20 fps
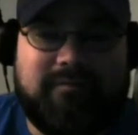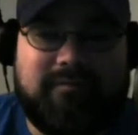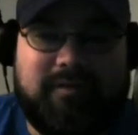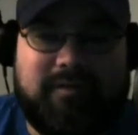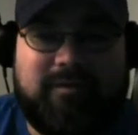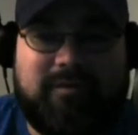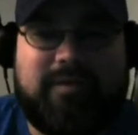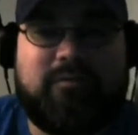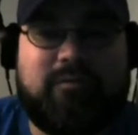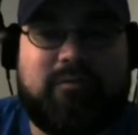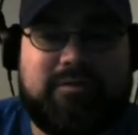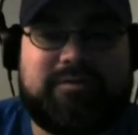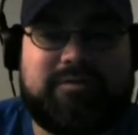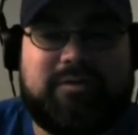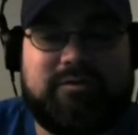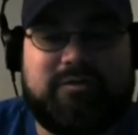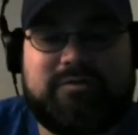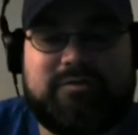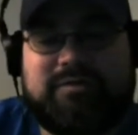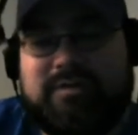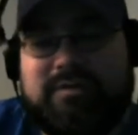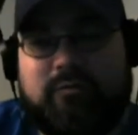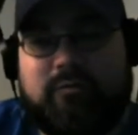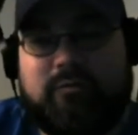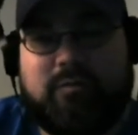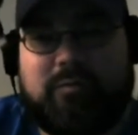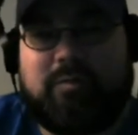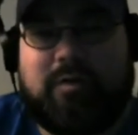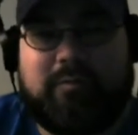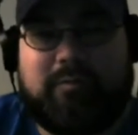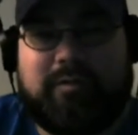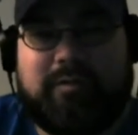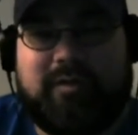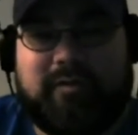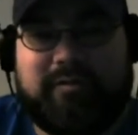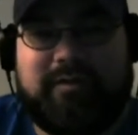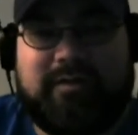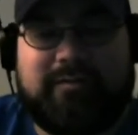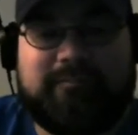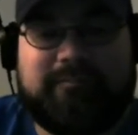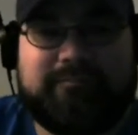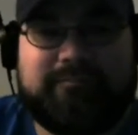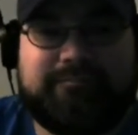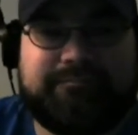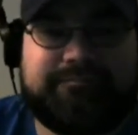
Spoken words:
If he wants to go see it, we'll probably go see it.